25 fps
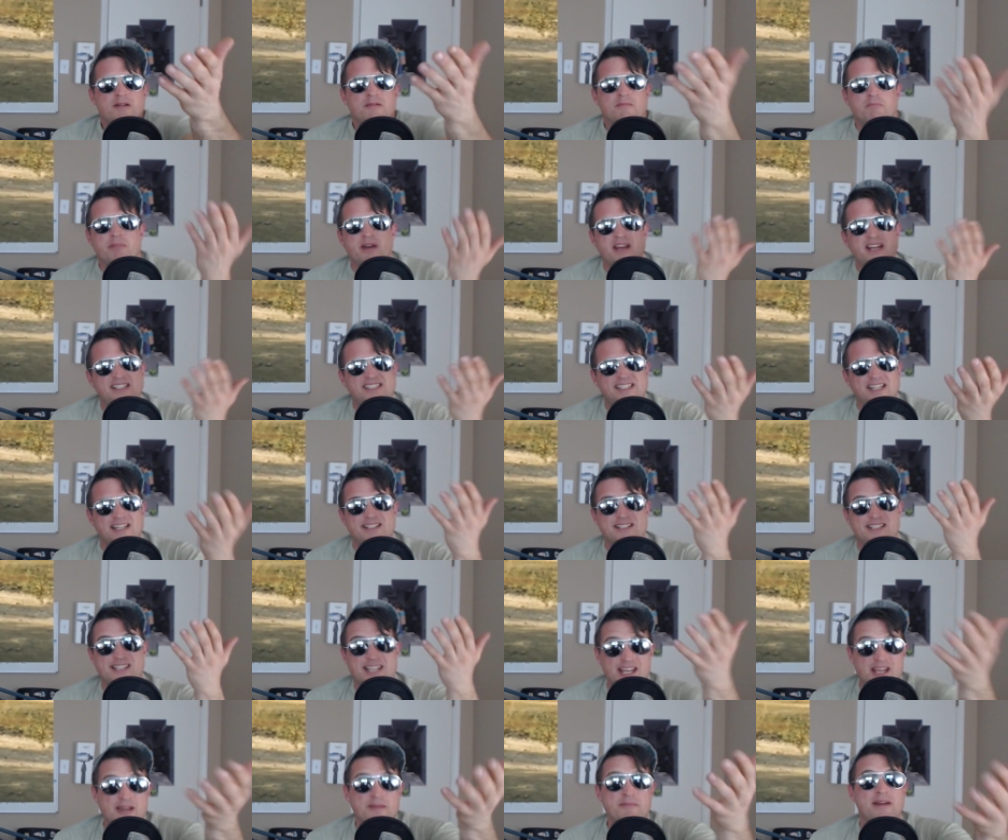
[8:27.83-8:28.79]
But it's
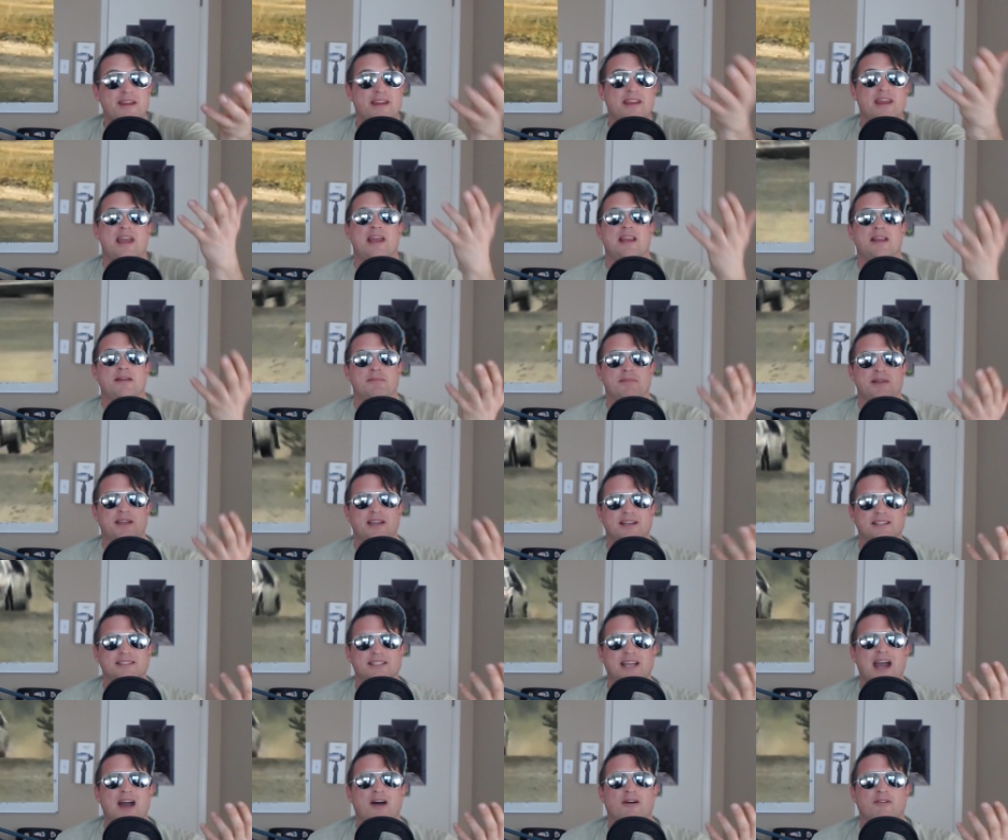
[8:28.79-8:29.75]
intimidating because
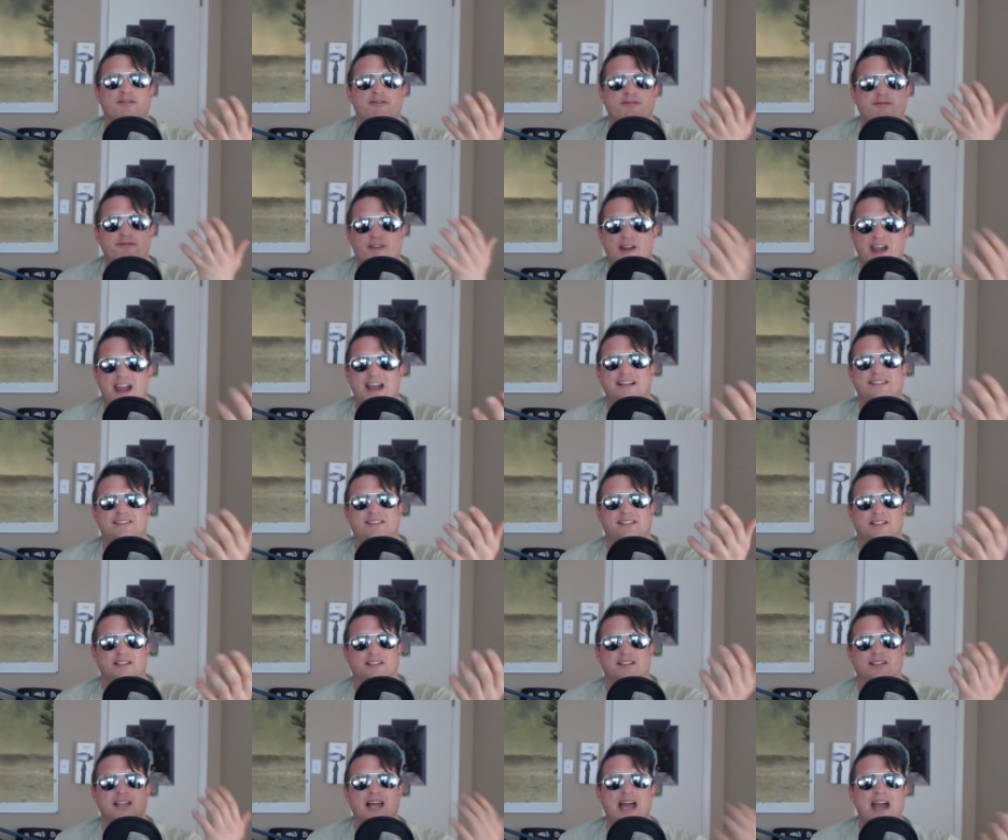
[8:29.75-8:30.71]
of how fast
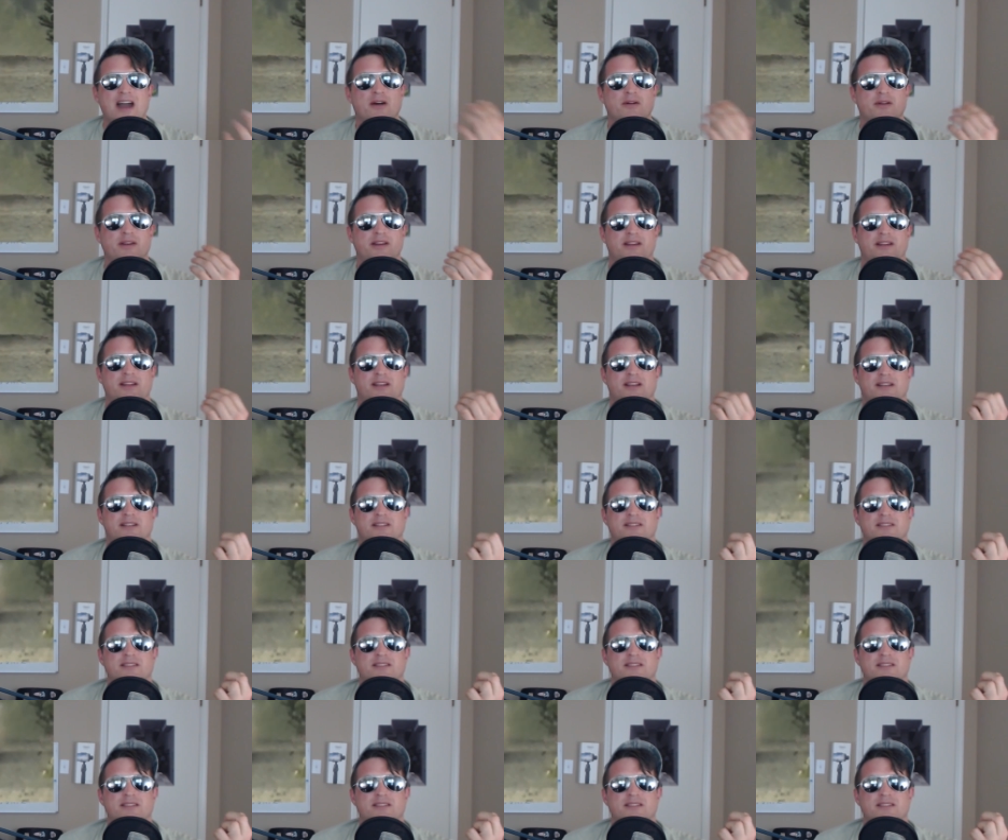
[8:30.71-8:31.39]
and loud it is.